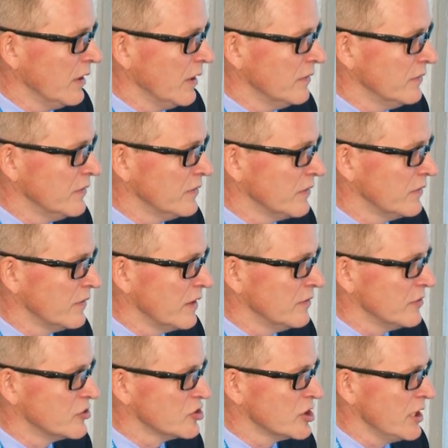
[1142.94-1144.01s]
and this is then
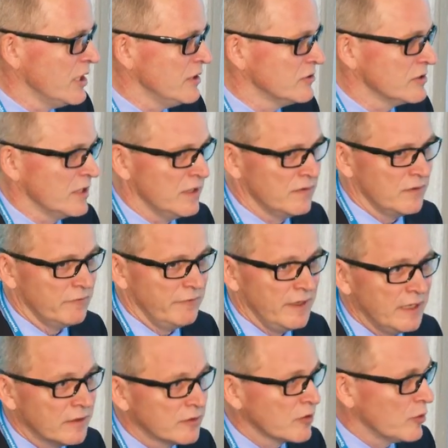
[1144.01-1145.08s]
the change in the
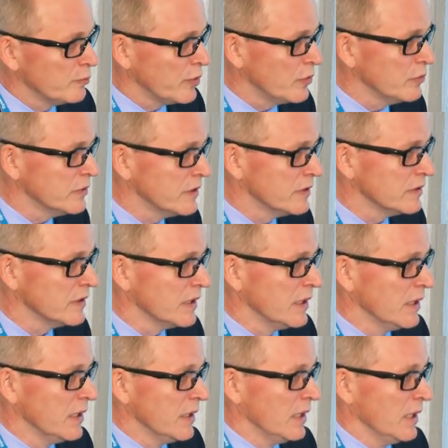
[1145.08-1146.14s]
vagal component.
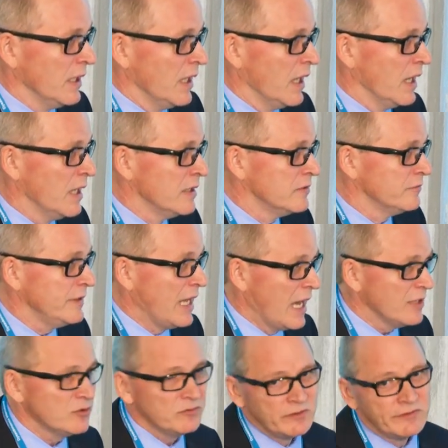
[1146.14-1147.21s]
And we
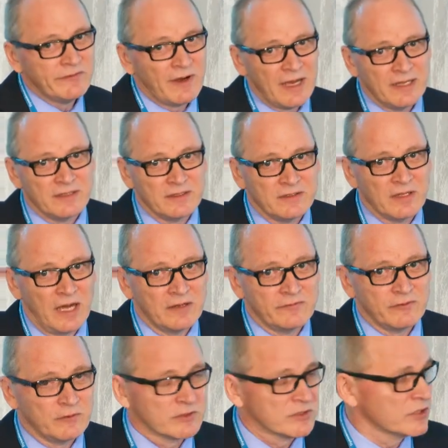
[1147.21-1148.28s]
had to divide it,
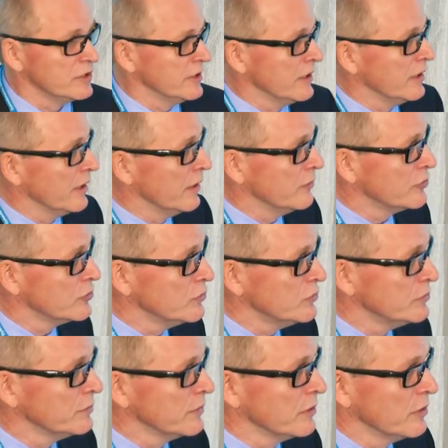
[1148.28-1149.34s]
unfortunately, in
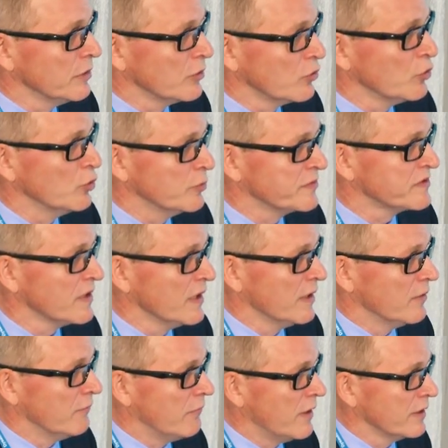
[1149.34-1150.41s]
2 groups.
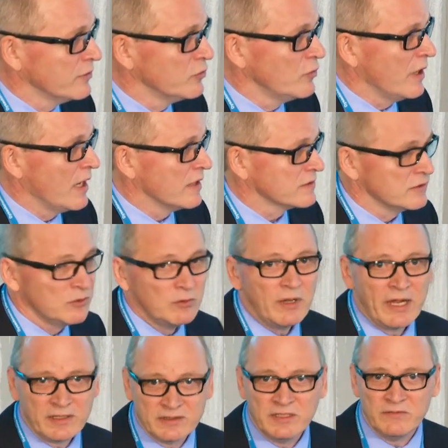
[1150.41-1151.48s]
One who has low
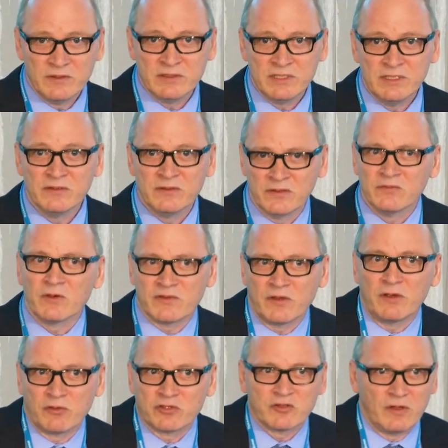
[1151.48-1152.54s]
activity, this was
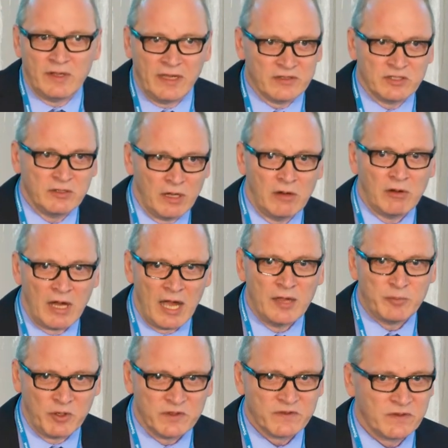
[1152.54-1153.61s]
also actually our
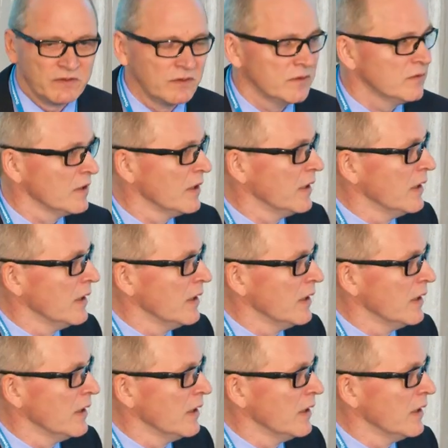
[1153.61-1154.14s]
hypothesis,